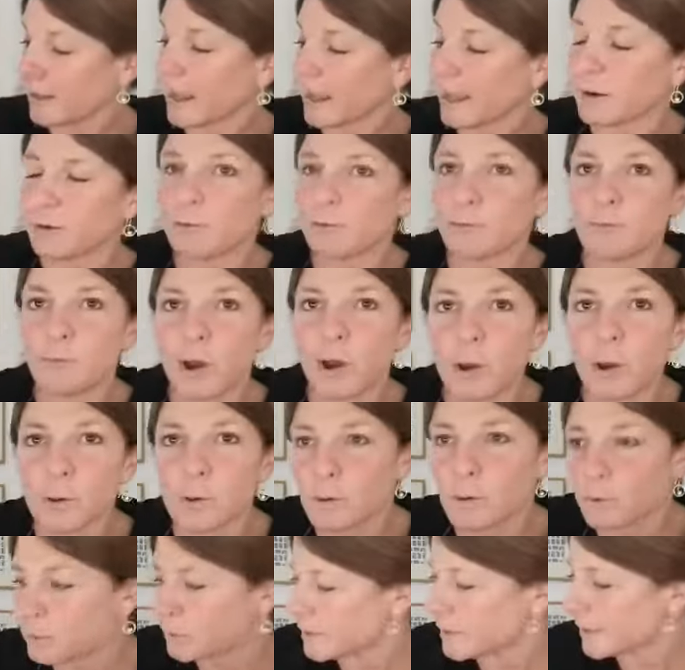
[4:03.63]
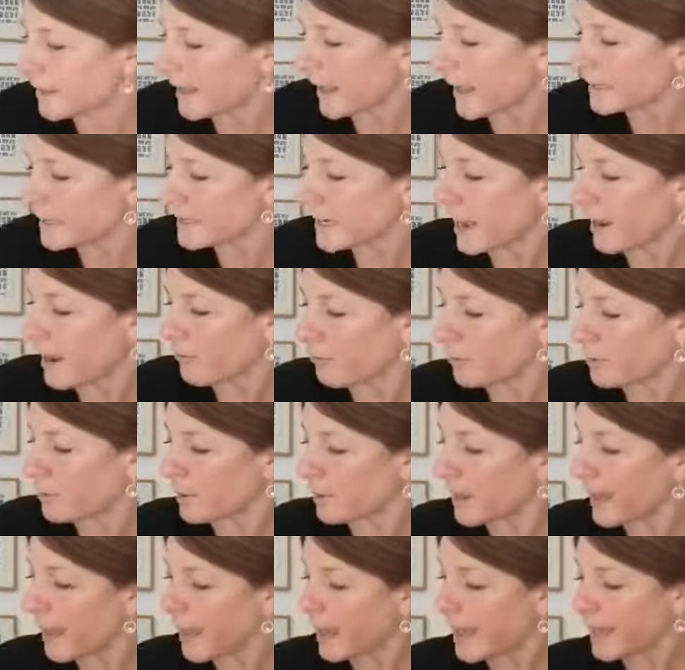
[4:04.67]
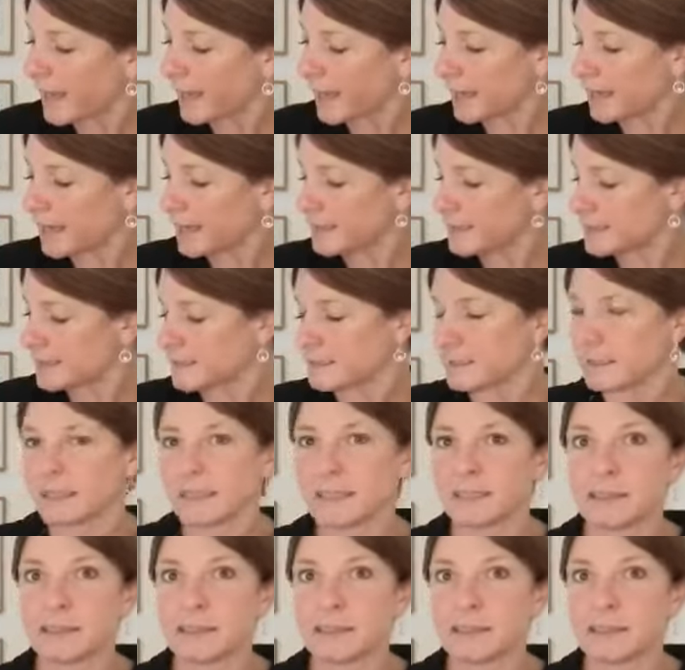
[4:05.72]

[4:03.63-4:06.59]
And rolled their terrible eyes.